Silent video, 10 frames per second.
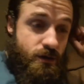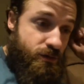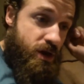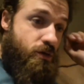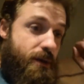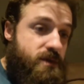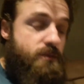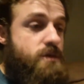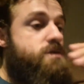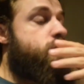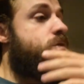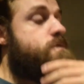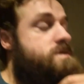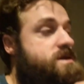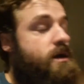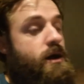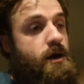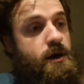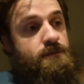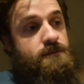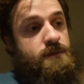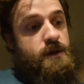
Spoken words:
We grabbed a McDonald's on